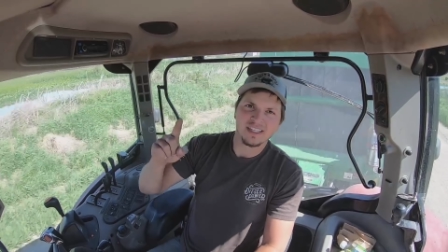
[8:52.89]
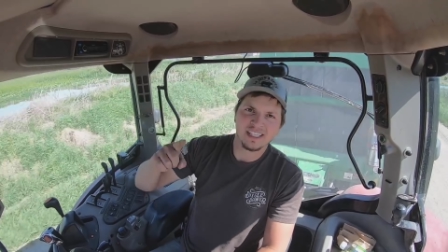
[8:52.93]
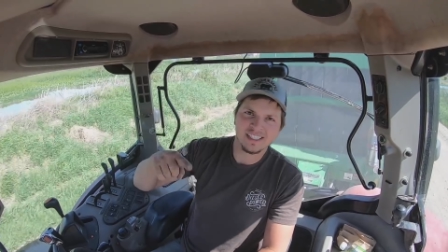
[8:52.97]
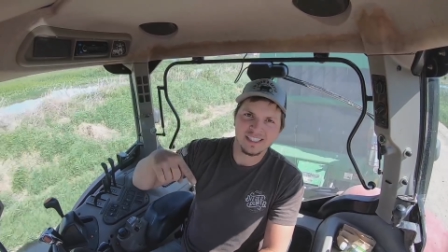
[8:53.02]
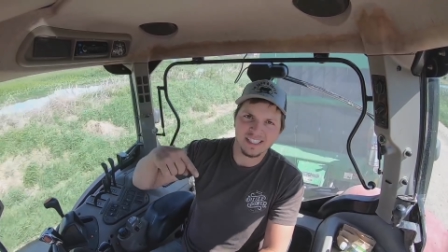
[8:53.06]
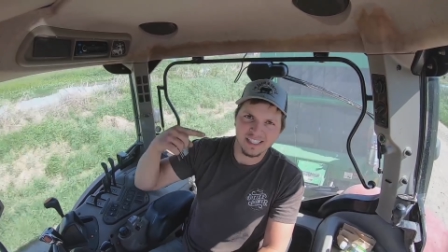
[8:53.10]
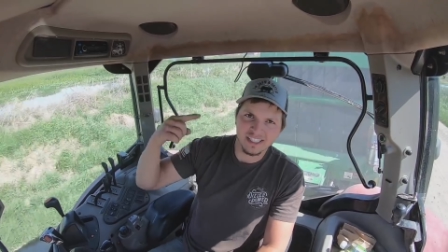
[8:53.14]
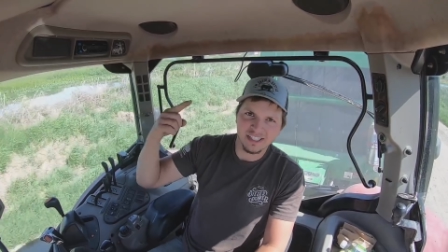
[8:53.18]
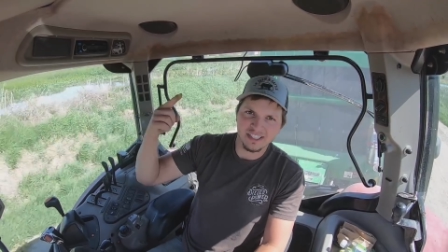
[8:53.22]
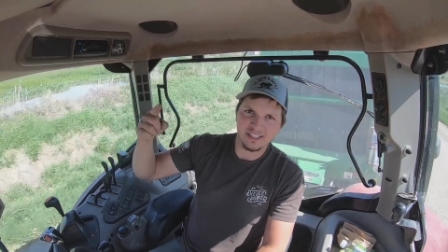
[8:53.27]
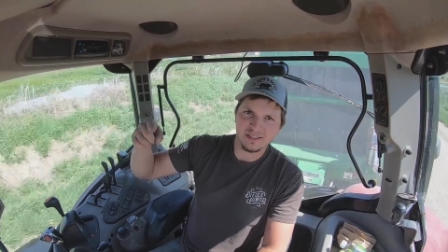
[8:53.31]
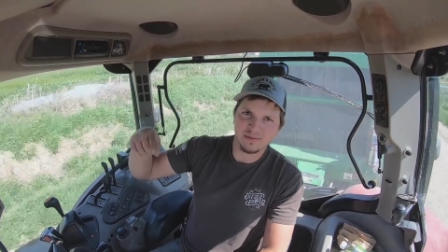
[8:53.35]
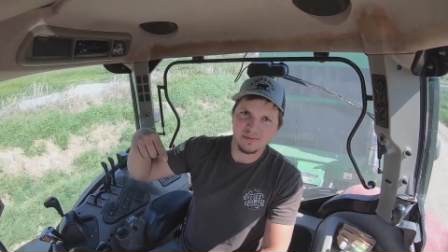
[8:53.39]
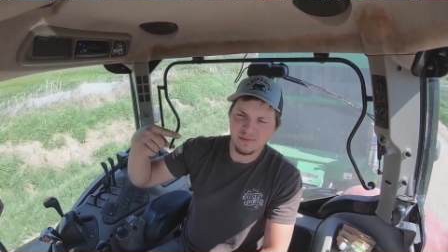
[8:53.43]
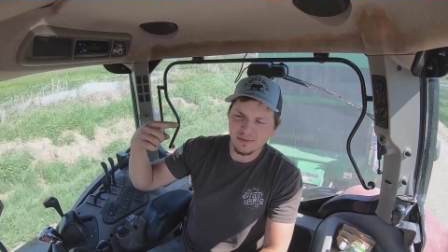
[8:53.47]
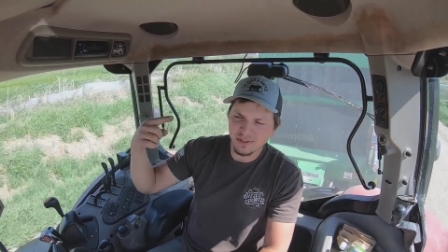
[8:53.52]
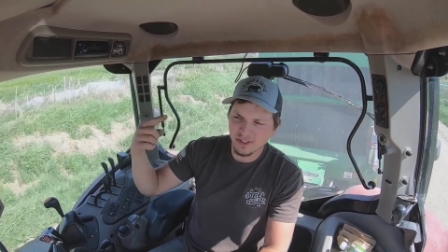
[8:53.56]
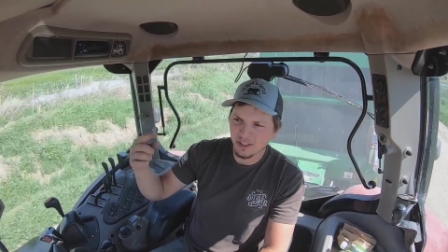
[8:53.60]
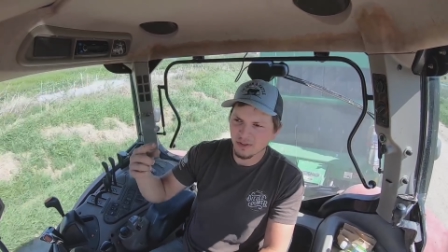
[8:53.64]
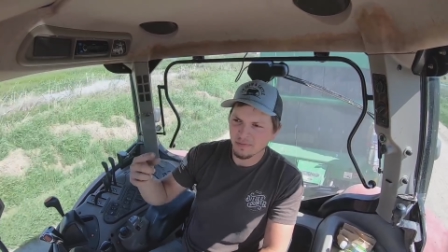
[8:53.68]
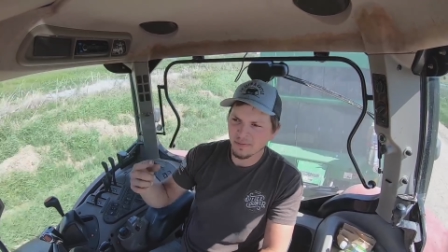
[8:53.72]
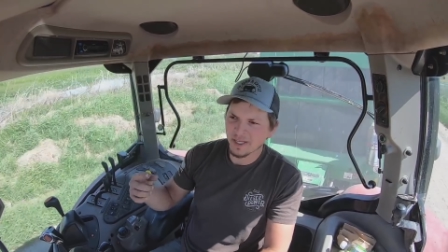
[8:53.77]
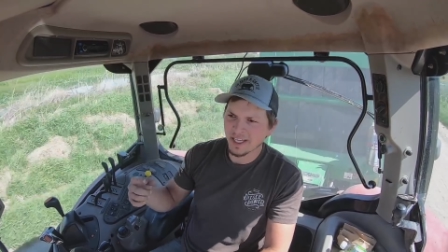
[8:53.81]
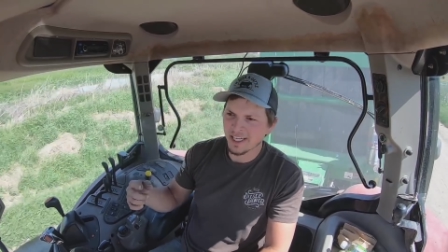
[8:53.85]
Is it just
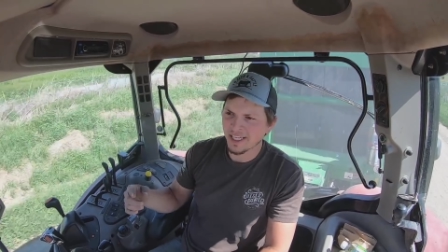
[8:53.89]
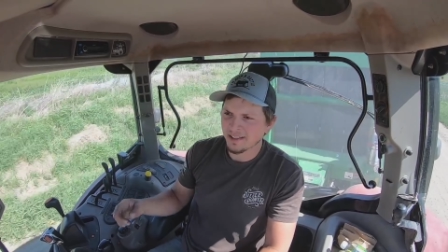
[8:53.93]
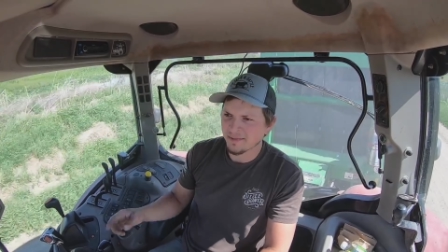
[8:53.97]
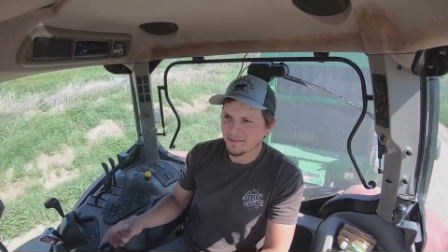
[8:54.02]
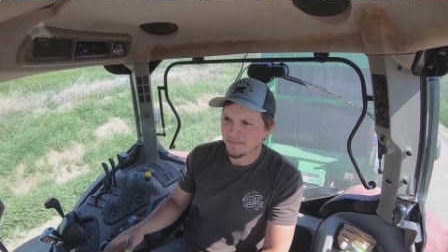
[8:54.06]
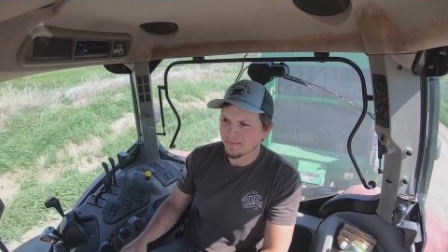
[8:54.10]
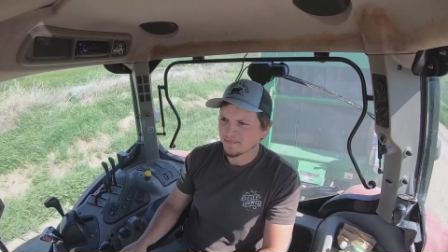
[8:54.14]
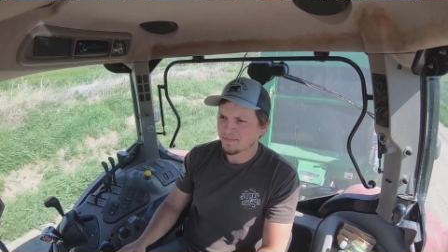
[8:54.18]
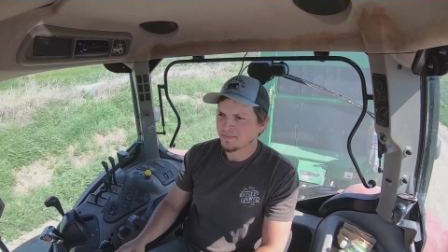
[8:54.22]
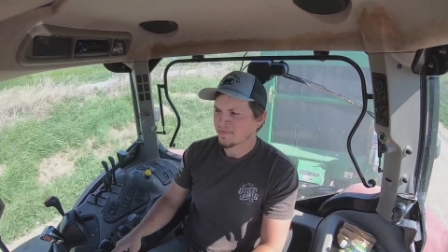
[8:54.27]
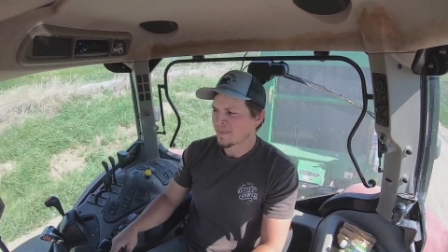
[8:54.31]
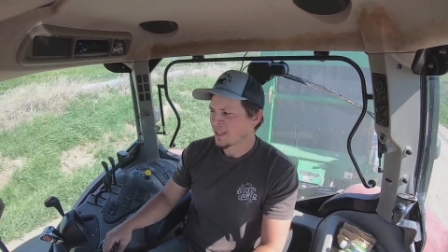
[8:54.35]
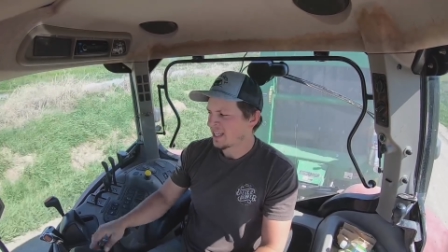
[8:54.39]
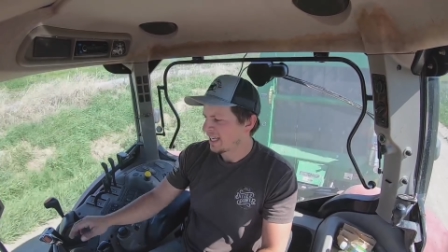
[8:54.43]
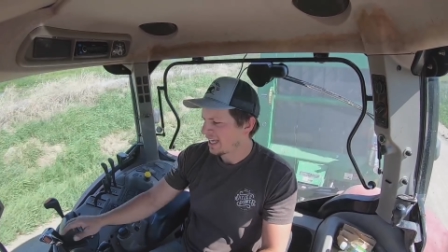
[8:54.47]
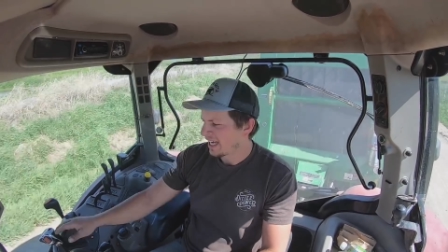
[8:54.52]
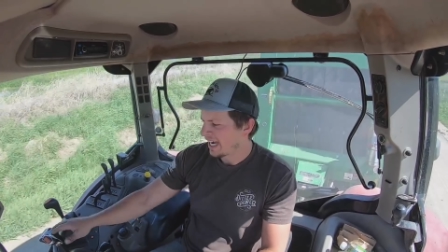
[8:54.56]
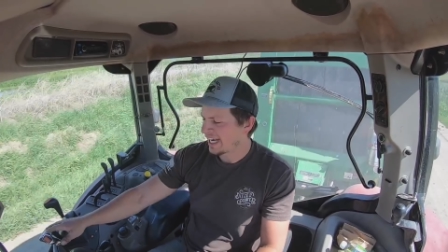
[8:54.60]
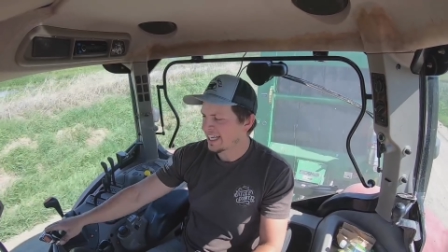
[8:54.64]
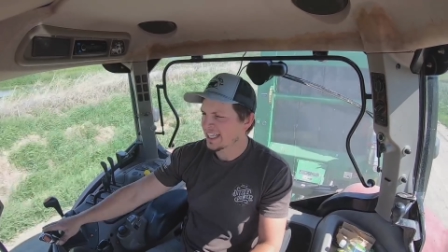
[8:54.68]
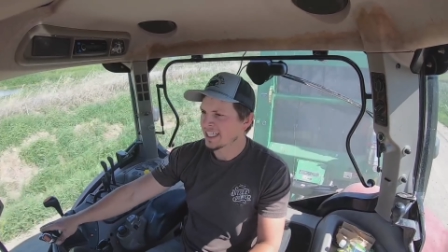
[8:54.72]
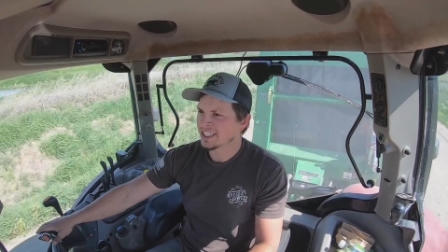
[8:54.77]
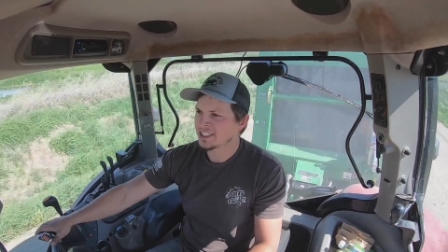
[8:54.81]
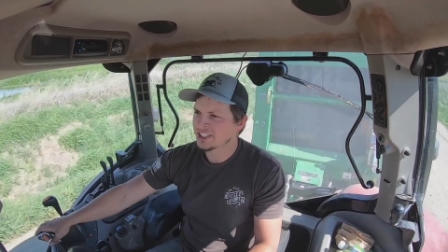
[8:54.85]
too big?
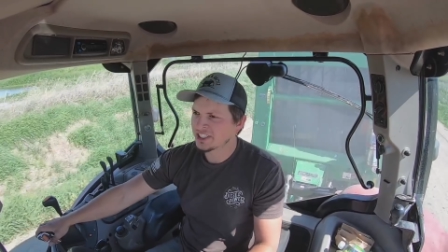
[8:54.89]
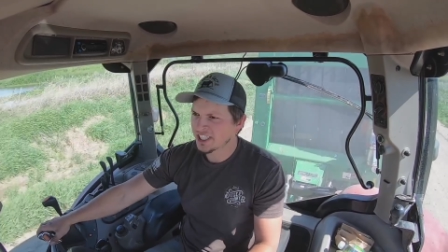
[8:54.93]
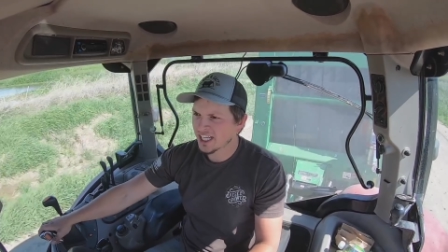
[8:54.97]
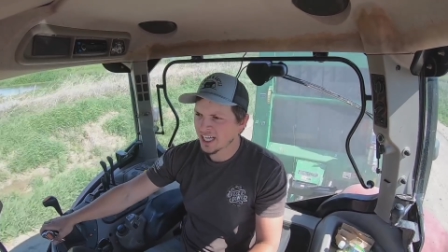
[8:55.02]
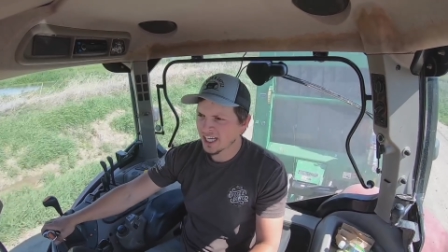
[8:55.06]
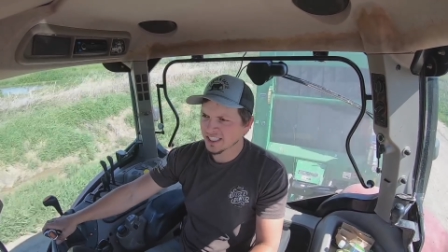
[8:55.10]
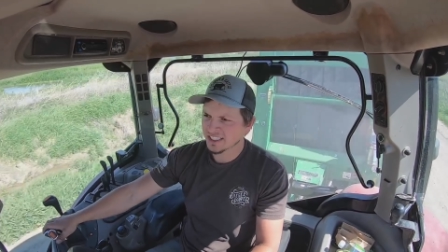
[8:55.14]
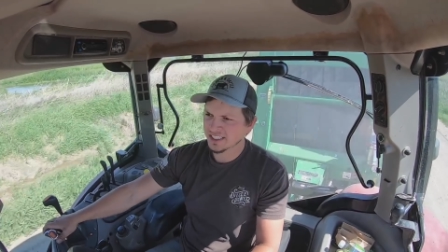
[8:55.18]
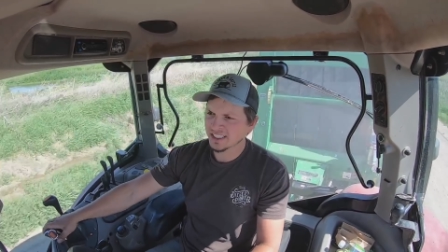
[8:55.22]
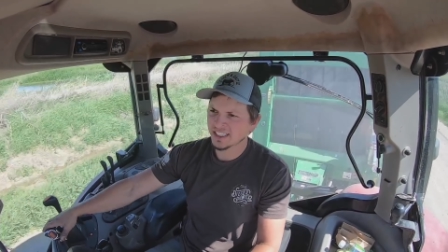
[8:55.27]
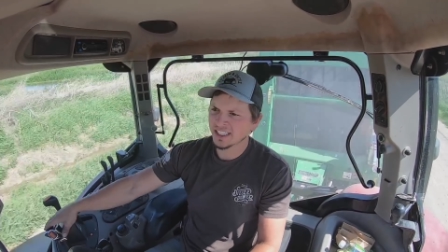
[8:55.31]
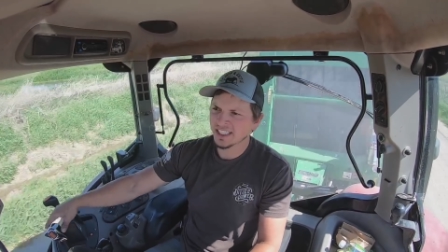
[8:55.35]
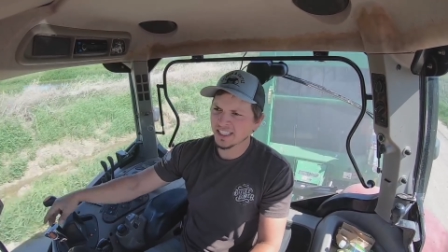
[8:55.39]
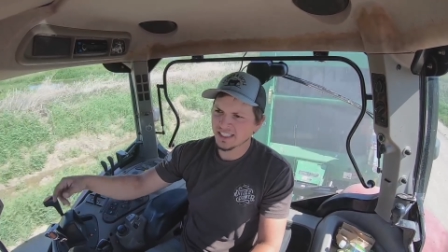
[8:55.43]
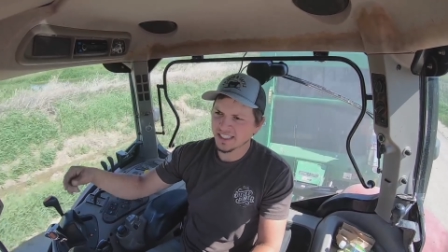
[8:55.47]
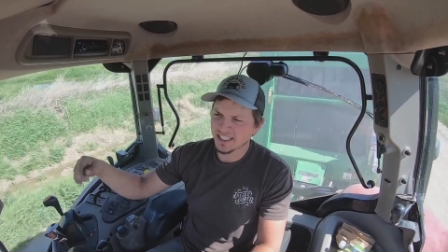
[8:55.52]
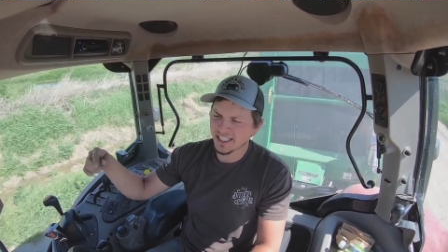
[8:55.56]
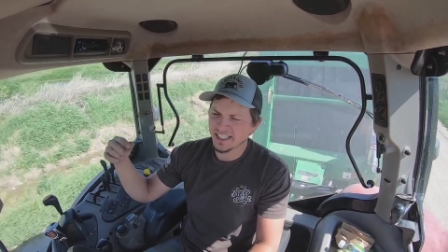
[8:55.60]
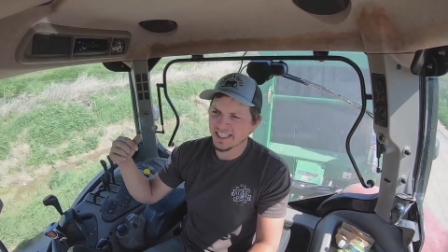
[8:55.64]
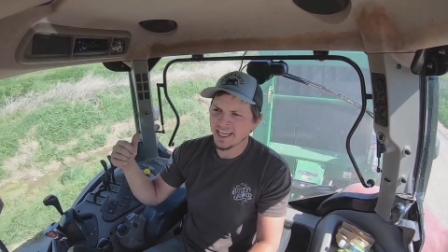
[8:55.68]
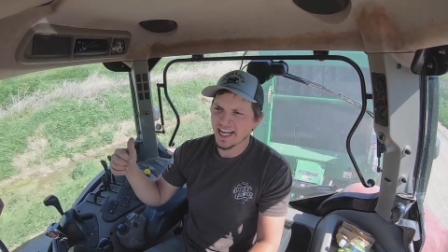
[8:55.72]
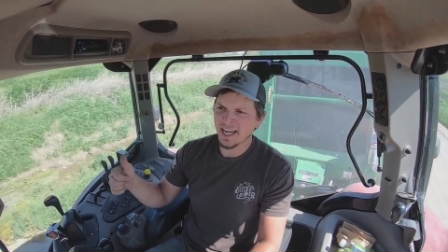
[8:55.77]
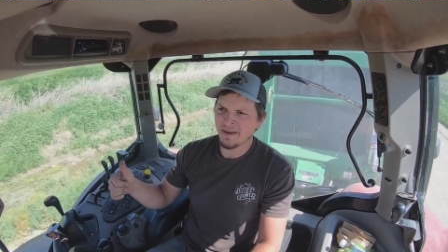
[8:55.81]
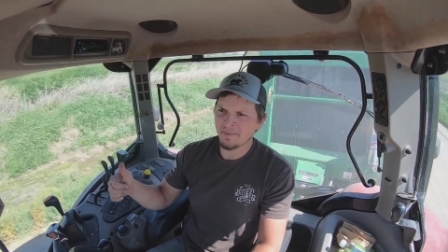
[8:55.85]
I adjusted
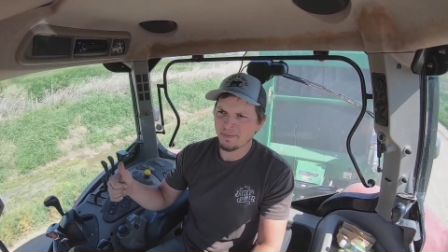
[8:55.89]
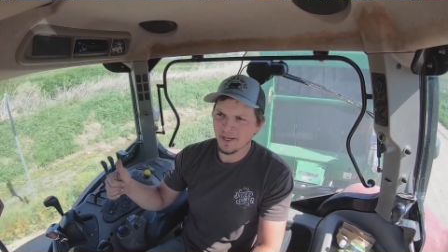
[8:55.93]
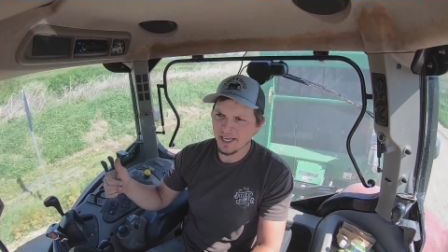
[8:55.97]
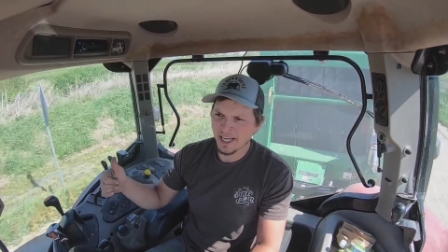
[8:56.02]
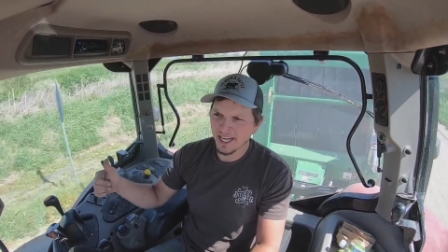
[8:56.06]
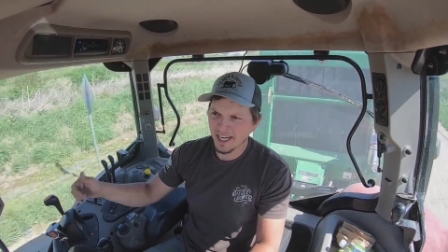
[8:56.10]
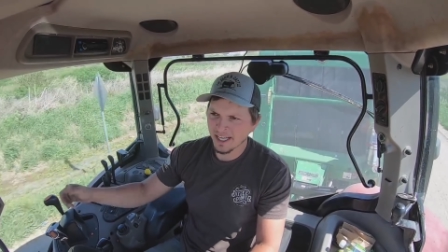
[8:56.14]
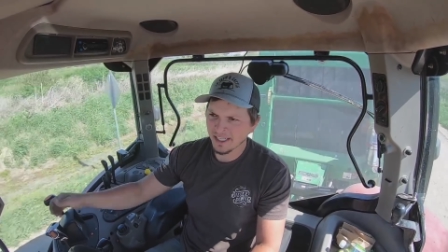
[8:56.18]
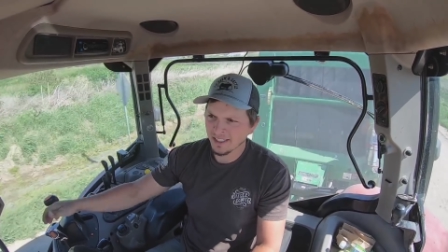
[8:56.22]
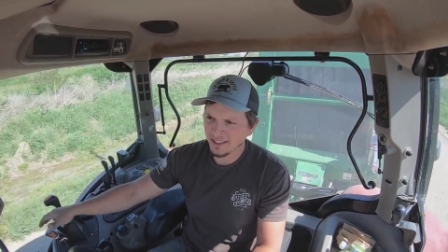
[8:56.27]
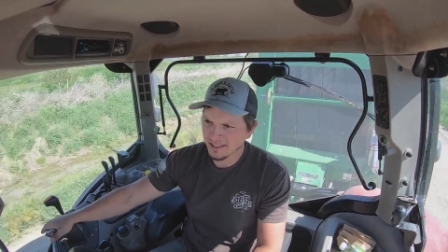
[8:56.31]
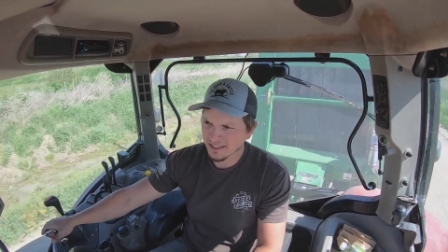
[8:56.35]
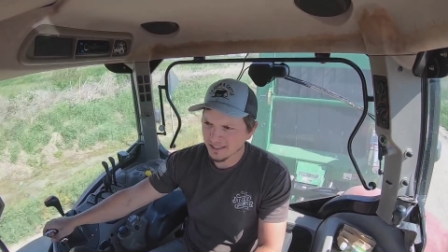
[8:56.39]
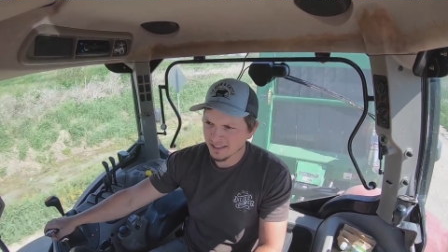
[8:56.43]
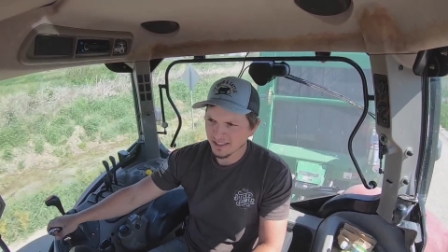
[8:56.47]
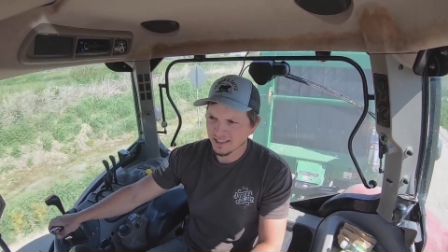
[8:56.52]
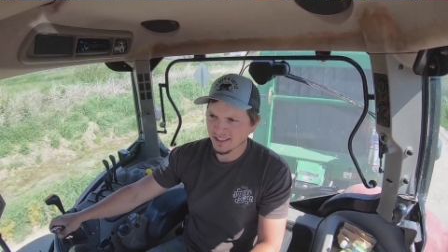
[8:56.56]
the net pan.